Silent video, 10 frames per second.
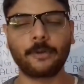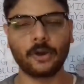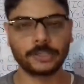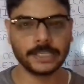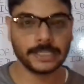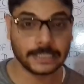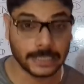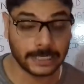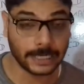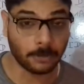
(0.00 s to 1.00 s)

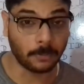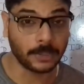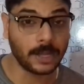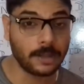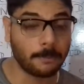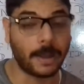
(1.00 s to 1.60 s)
process in terms of the